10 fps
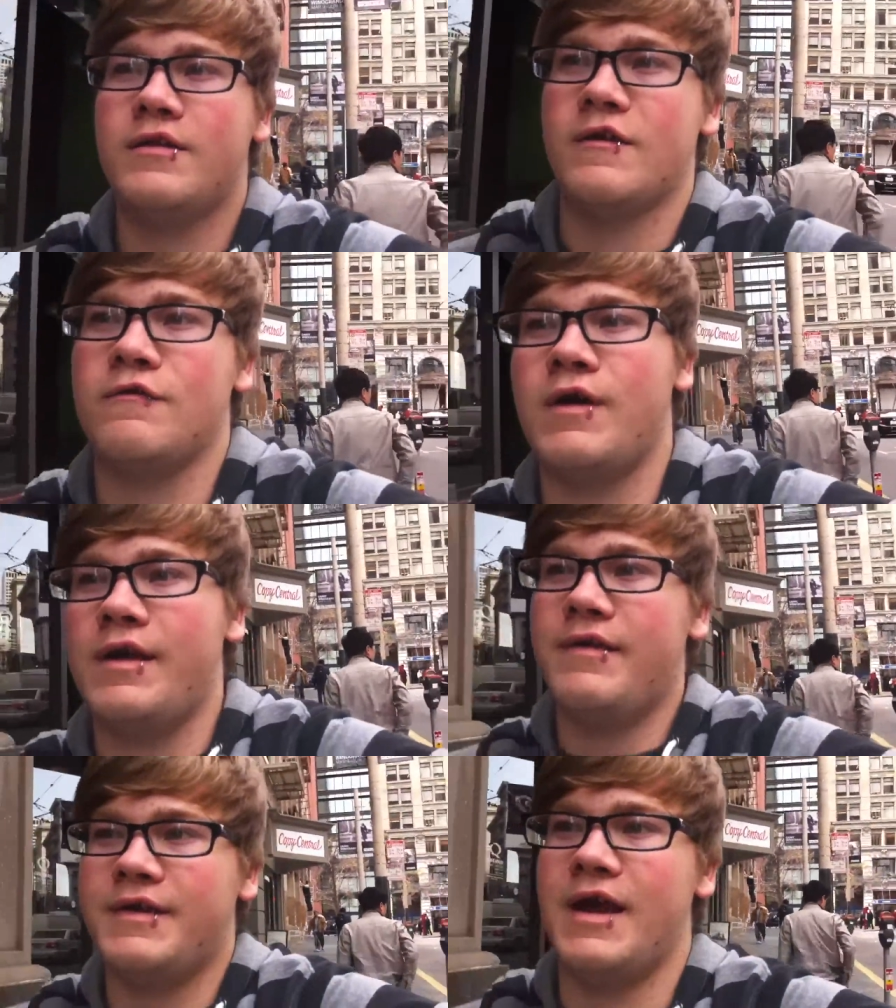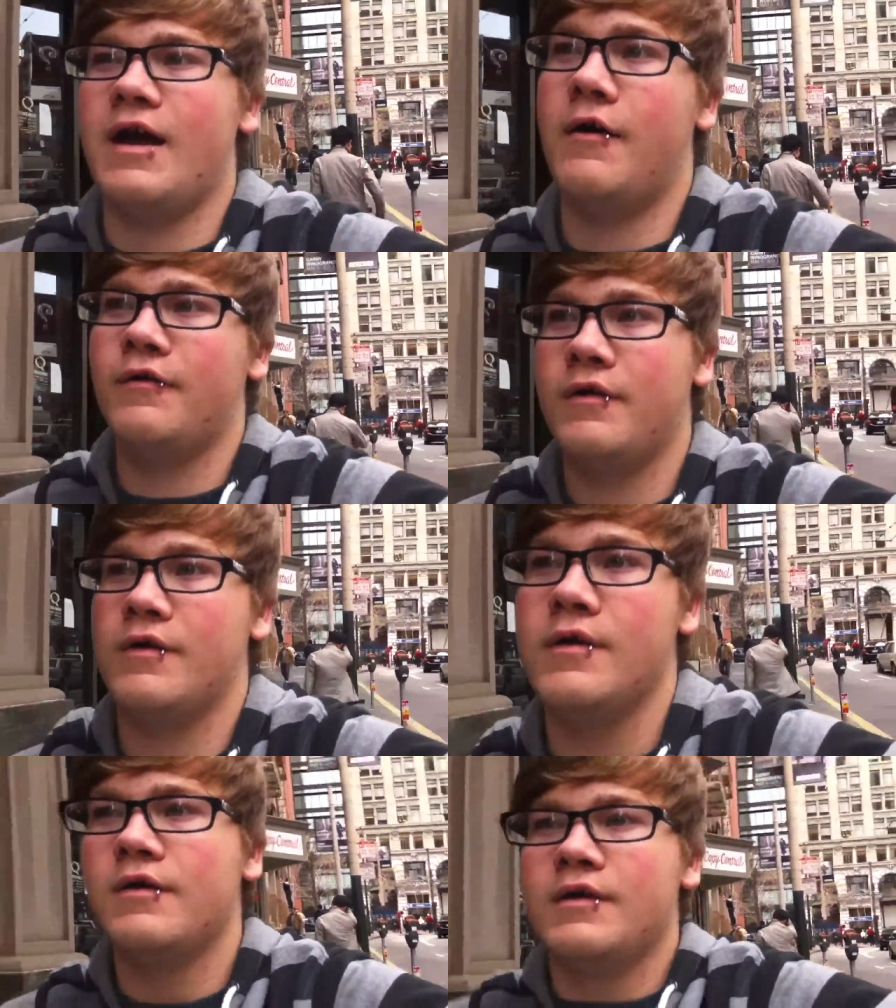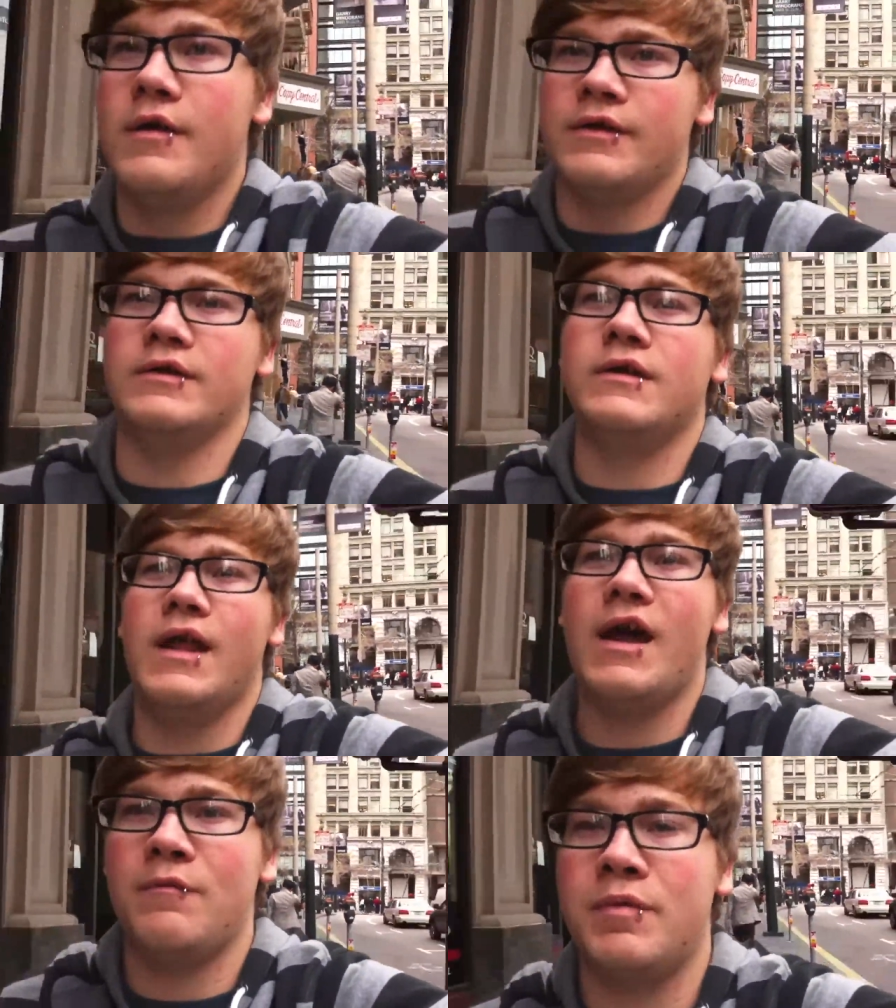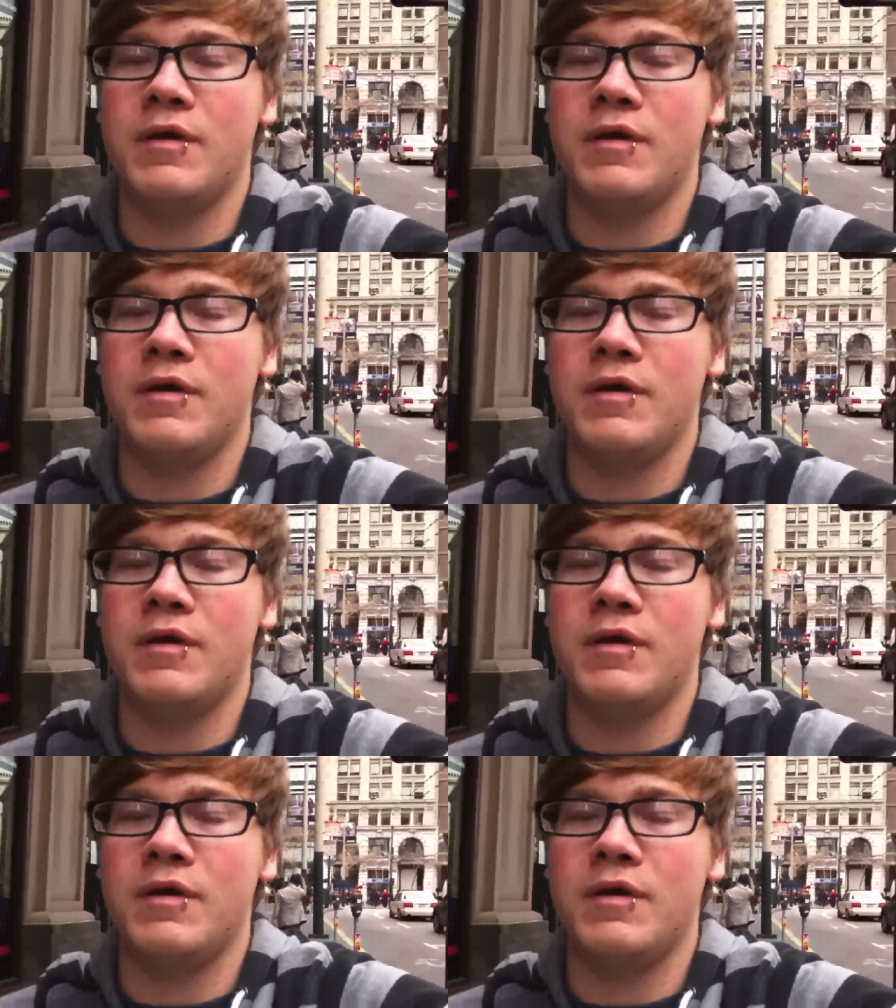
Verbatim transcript: it's a crazy town. There's a lot